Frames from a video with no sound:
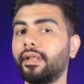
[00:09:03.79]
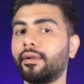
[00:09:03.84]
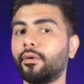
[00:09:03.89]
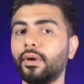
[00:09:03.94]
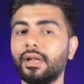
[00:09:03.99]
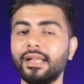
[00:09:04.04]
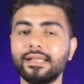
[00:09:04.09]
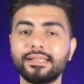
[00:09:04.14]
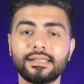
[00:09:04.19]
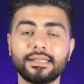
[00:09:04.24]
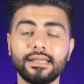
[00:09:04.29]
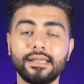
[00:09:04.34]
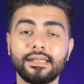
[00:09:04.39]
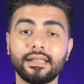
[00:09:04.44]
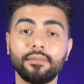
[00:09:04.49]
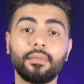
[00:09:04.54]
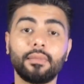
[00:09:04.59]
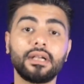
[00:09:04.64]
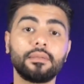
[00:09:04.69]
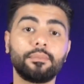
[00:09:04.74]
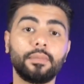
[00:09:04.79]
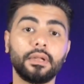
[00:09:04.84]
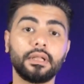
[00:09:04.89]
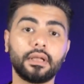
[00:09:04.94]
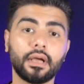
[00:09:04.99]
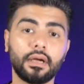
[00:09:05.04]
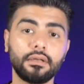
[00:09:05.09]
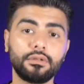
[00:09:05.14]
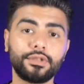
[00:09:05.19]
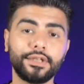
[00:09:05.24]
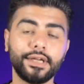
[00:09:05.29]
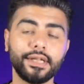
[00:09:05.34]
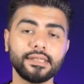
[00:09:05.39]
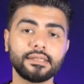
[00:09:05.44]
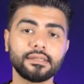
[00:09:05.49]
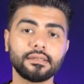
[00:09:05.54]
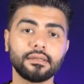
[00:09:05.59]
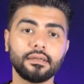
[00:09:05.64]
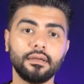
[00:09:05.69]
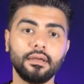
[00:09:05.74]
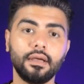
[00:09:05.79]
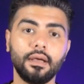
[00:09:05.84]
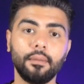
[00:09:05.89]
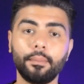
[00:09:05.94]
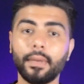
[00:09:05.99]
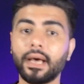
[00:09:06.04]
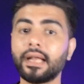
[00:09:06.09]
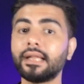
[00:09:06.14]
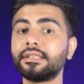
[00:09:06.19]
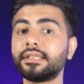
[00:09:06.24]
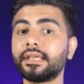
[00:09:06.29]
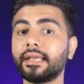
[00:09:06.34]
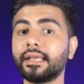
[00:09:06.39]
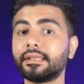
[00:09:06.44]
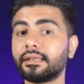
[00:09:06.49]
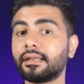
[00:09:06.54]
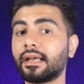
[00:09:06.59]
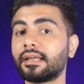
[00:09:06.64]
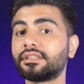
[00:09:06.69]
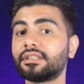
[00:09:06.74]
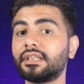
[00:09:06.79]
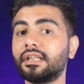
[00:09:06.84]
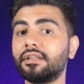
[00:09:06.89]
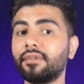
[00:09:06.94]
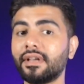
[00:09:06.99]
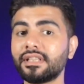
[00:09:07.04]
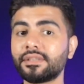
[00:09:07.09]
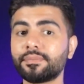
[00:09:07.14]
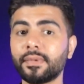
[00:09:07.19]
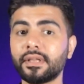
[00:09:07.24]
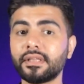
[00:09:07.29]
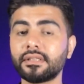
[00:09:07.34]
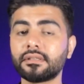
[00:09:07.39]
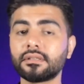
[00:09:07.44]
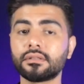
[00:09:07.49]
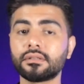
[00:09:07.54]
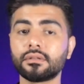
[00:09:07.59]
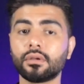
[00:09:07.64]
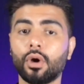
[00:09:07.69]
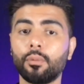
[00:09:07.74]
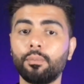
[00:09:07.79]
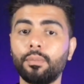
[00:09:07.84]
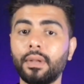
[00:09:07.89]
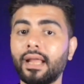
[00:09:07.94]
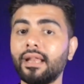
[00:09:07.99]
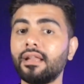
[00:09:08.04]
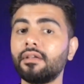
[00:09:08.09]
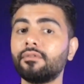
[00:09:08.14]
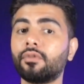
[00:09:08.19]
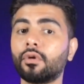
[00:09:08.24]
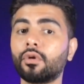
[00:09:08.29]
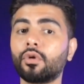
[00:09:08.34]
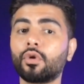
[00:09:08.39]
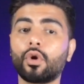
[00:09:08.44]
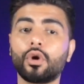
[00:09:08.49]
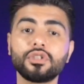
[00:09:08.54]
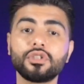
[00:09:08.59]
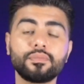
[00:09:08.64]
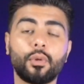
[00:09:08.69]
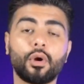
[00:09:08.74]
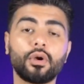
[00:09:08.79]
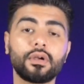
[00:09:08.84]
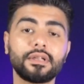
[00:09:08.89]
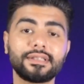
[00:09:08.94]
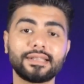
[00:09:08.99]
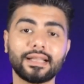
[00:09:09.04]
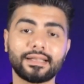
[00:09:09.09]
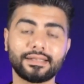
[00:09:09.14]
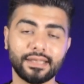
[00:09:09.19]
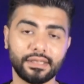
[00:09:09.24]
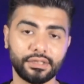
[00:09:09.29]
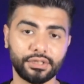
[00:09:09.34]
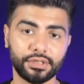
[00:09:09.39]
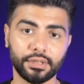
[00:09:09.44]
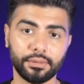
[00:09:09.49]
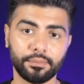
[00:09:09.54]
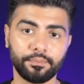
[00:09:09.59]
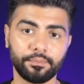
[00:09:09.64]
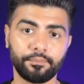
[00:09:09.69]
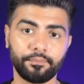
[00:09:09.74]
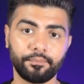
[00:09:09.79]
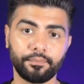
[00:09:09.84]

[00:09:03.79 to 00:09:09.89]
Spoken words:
real estate in multiple countries, managing international investments, or planning for cross border succession,